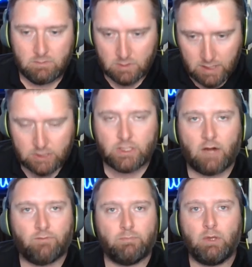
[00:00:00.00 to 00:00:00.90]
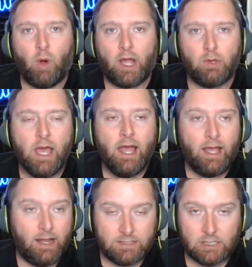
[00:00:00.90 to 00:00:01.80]
touchdown for BYU
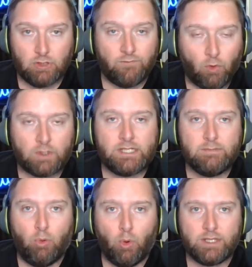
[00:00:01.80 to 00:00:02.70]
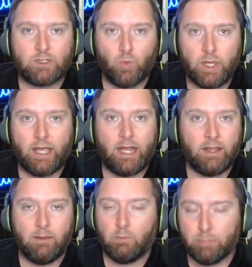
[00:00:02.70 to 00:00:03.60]
and essentially a 14-point swing in
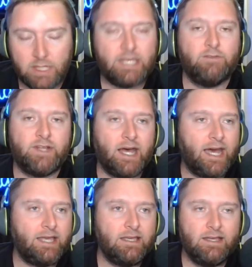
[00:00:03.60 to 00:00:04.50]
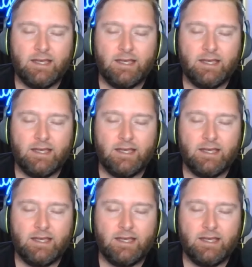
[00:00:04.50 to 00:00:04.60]
the blink of an eye